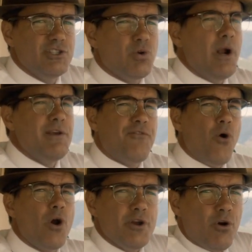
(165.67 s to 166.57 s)

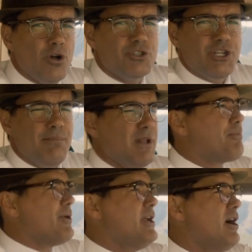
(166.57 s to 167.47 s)
24-year-old Jim
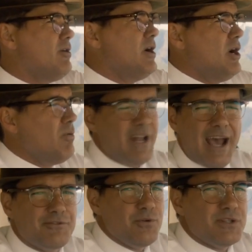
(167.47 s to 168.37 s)
Leprino would
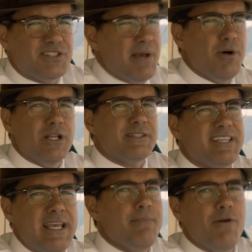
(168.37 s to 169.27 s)
have to assemble a
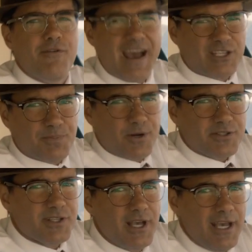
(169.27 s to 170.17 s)
team of
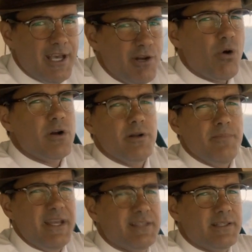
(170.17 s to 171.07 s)
experts in order to
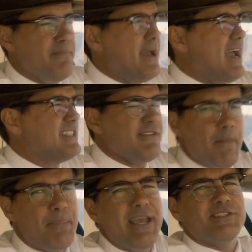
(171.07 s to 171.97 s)
meet the demands of
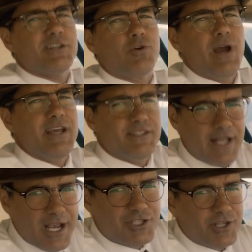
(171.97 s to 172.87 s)
a pizza-crazed
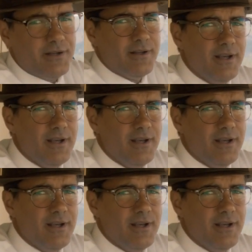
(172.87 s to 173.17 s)
nation.